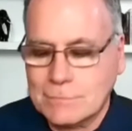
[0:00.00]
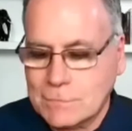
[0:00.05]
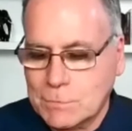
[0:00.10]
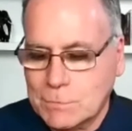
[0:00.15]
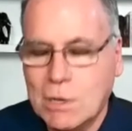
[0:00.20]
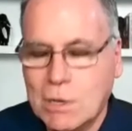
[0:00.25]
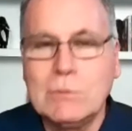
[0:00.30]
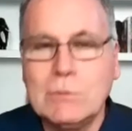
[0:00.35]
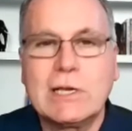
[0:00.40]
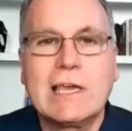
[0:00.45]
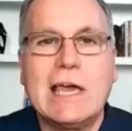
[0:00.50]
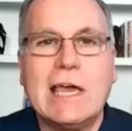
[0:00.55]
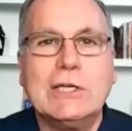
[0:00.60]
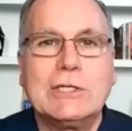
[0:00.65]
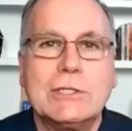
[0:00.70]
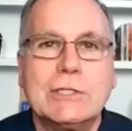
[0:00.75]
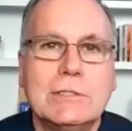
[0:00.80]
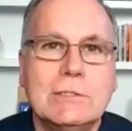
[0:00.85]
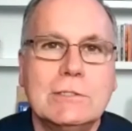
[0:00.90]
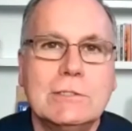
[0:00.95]

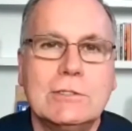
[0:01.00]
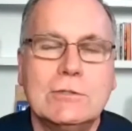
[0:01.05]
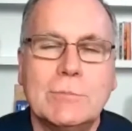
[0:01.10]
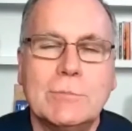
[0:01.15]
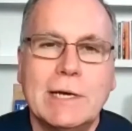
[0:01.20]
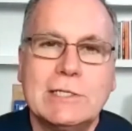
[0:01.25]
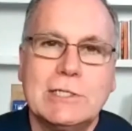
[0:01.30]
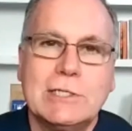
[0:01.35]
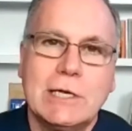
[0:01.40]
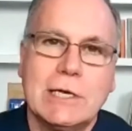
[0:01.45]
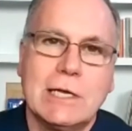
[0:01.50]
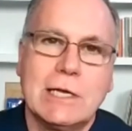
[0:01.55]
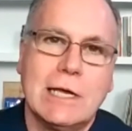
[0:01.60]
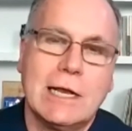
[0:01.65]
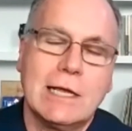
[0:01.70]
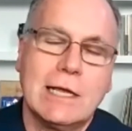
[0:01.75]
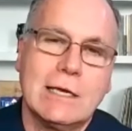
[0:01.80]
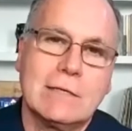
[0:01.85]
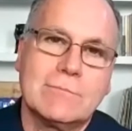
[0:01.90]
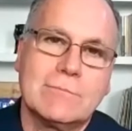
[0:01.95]
publications, you may see
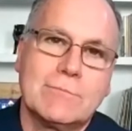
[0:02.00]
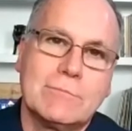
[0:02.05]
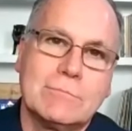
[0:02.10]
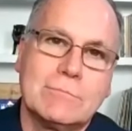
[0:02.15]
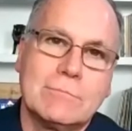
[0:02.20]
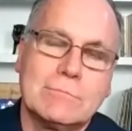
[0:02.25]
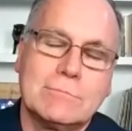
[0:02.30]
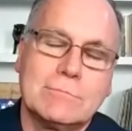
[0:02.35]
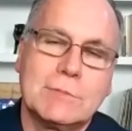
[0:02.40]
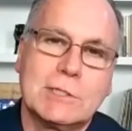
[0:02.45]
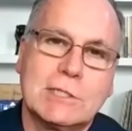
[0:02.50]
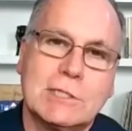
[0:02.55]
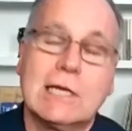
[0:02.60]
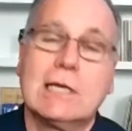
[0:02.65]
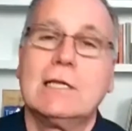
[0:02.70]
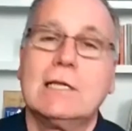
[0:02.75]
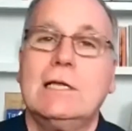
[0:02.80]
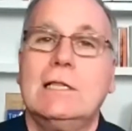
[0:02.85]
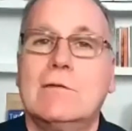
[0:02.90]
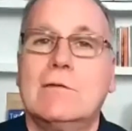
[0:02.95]
Connecticut,
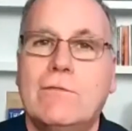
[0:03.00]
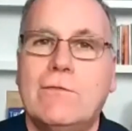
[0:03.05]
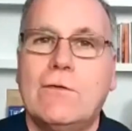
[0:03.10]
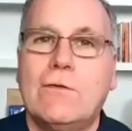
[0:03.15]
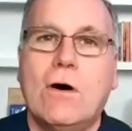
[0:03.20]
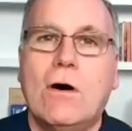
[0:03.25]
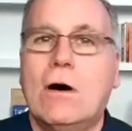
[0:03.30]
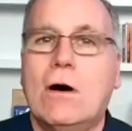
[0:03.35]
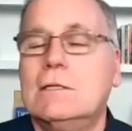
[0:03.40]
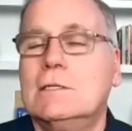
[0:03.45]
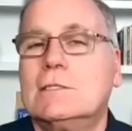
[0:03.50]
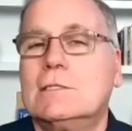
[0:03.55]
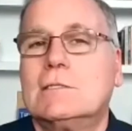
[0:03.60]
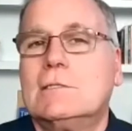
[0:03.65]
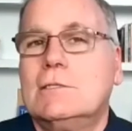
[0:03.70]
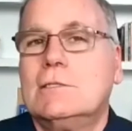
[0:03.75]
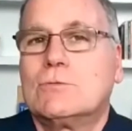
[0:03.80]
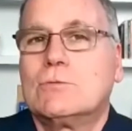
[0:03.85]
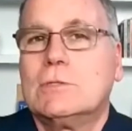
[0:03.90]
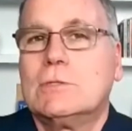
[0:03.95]
particularly in the fall.
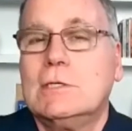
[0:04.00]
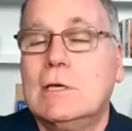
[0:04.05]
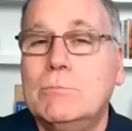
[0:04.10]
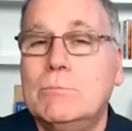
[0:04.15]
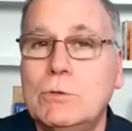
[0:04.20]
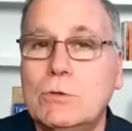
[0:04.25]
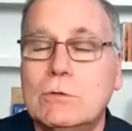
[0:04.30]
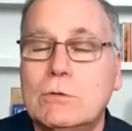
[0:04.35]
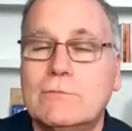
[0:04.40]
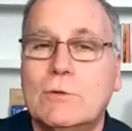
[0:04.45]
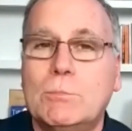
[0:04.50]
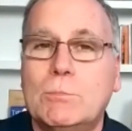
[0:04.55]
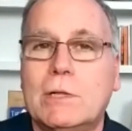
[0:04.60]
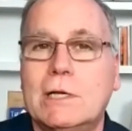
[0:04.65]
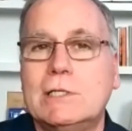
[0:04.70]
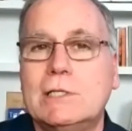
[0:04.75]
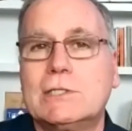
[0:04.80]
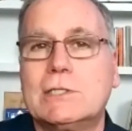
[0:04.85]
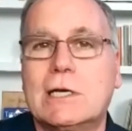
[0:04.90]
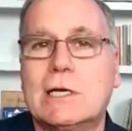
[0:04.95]
It's really a beautiful
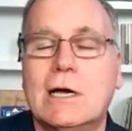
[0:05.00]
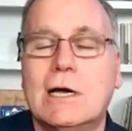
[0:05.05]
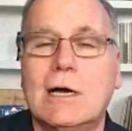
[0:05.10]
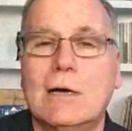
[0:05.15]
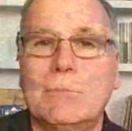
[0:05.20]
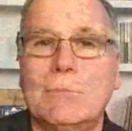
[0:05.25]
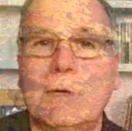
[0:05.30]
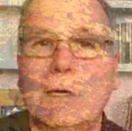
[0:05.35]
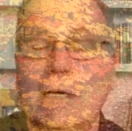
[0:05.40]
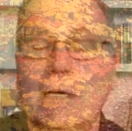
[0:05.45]
place to come.